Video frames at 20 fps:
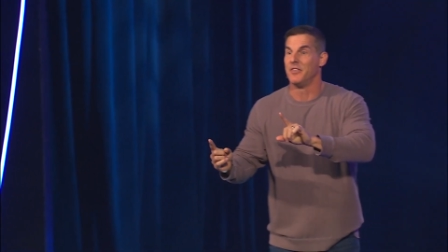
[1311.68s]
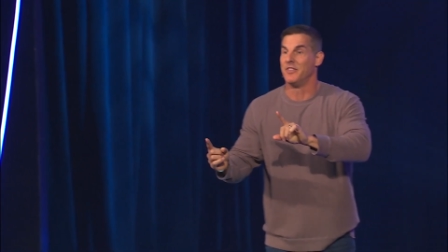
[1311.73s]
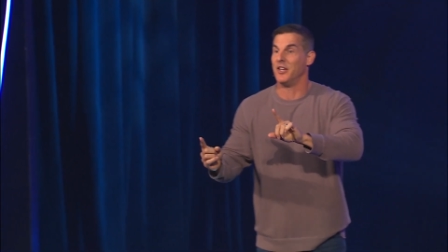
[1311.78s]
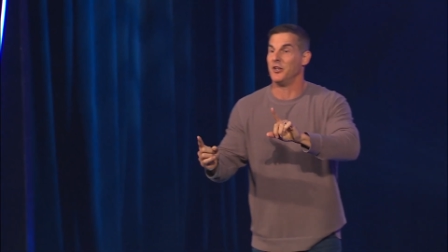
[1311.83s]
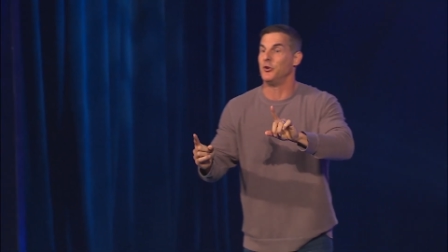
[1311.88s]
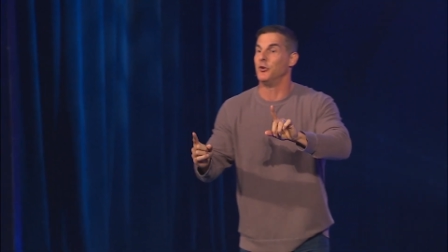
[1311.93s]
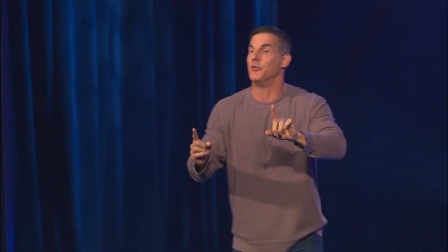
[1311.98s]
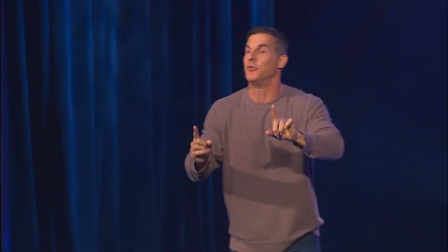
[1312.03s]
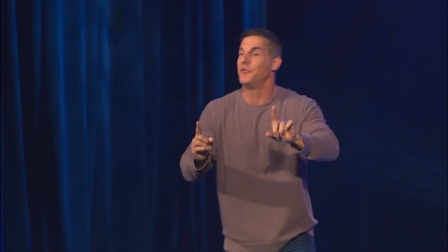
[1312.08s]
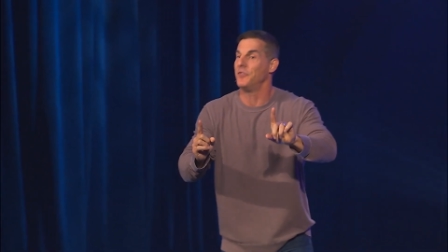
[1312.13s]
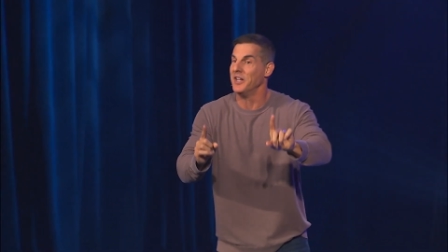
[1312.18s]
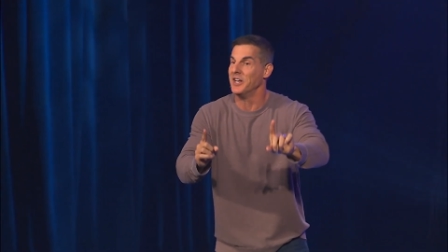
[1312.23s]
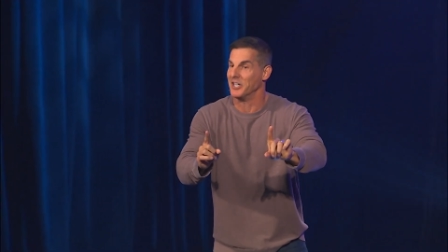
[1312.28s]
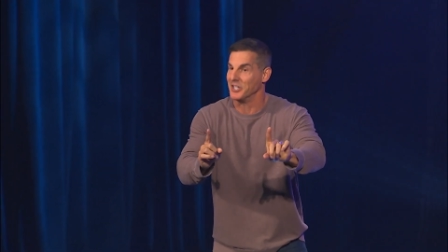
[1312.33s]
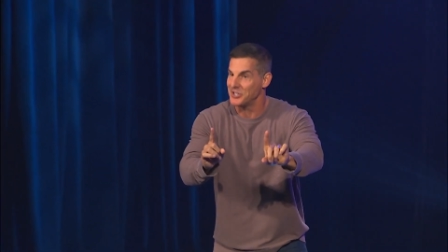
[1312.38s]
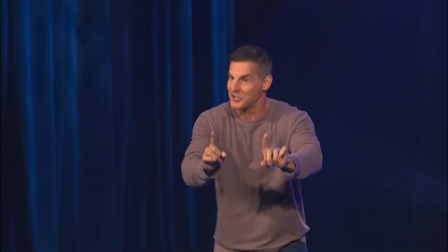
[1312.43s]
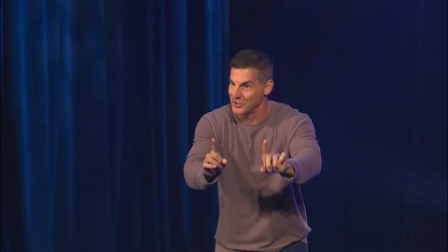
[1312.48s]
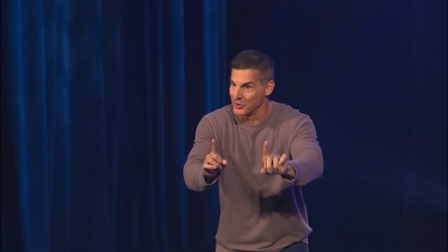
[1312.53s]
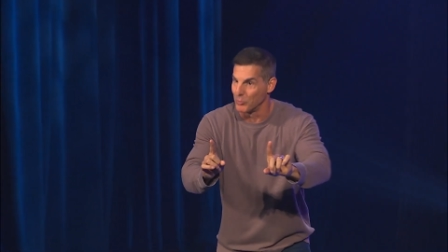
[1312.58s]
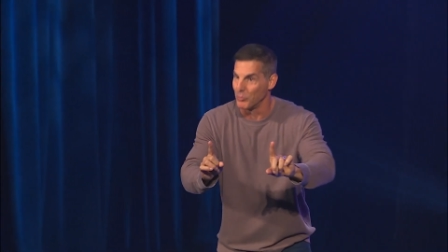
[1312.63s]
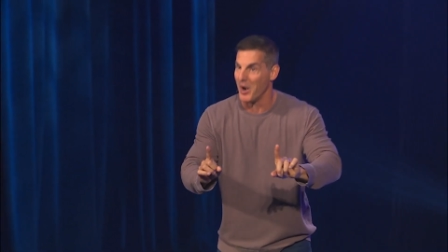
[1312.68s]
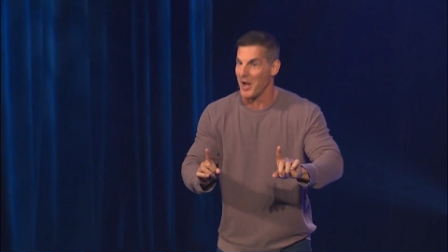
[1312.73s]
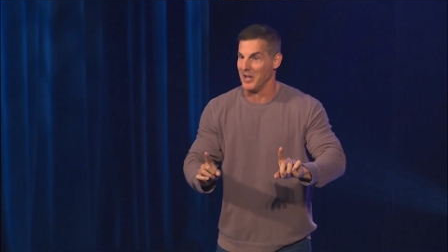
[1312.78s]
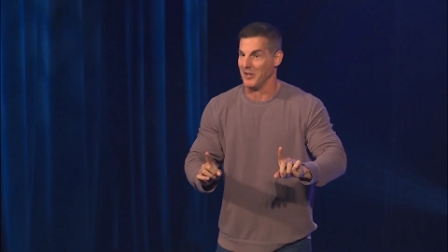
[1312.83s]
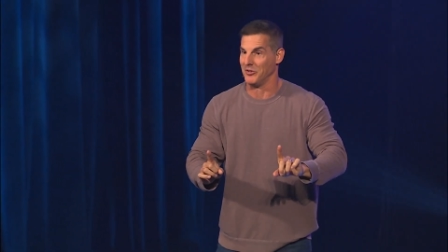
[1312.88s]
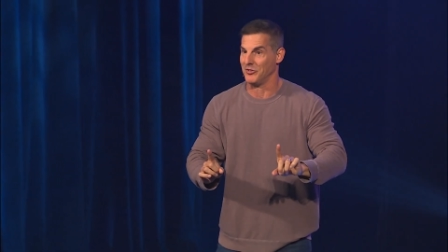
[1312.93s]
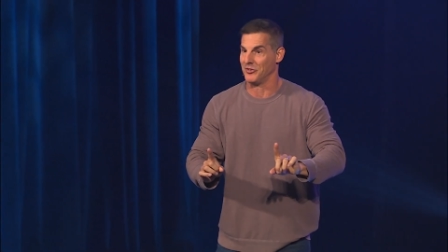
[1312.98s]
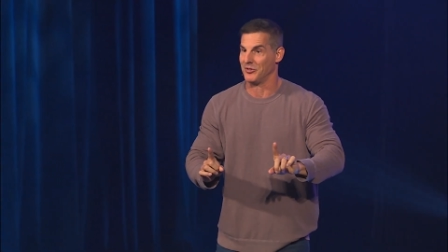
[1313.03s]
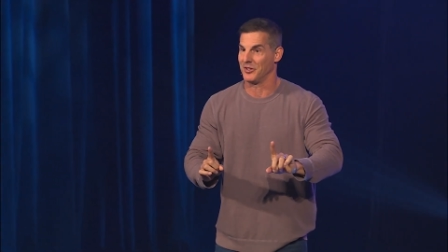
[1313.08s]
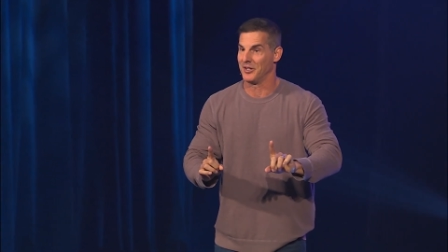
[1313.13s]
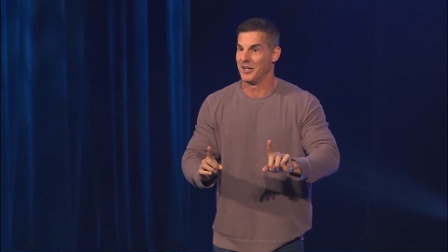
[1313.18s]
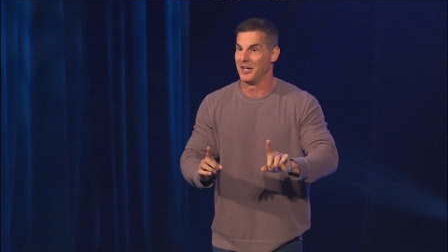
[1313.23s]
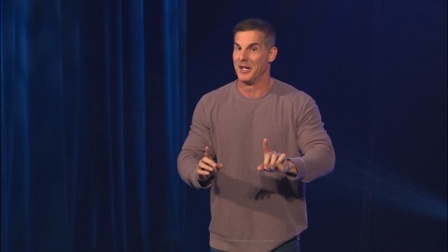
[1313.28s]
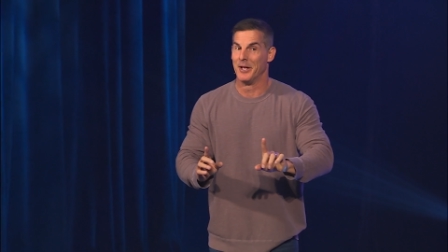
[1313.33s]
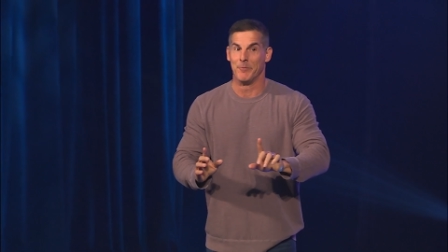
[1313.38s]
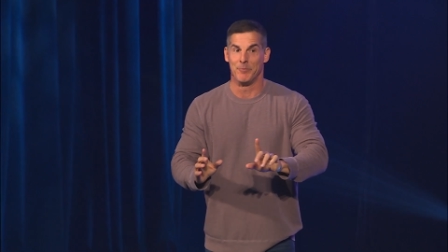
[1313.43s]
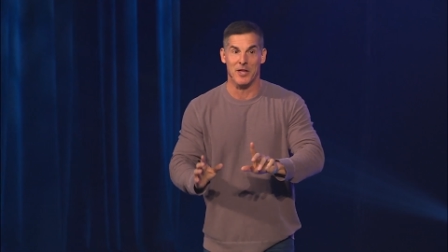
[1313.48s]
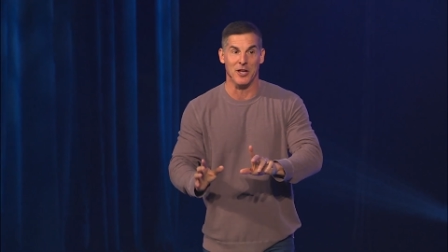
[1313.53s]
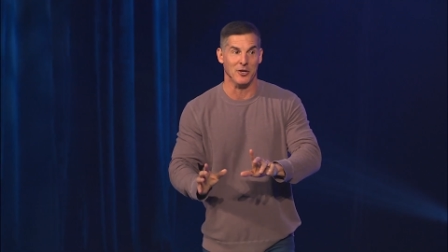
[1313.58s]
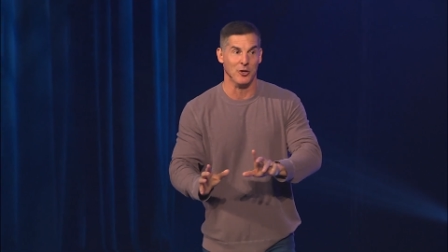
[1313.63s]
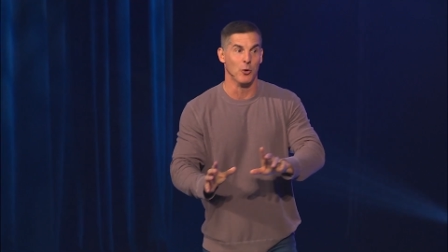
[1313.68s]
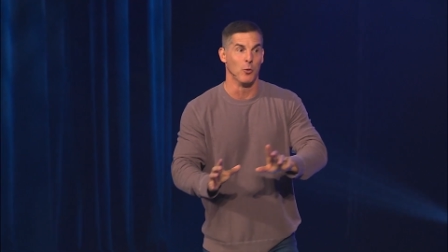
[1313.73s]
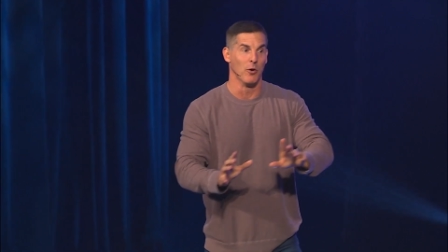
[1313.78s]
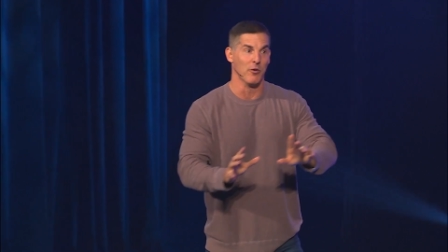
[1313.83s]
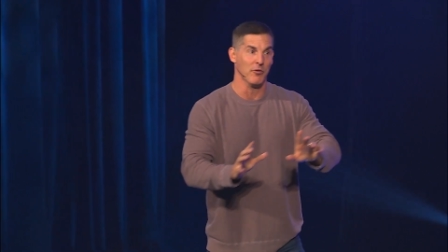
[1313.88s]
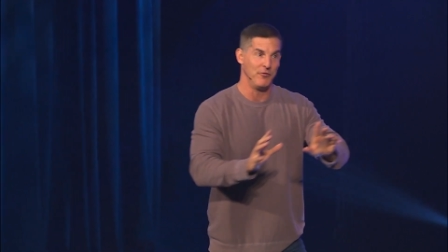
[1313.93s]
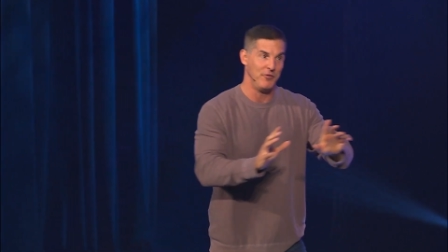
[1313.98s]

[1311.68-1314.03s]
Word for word: that you finished the race that you were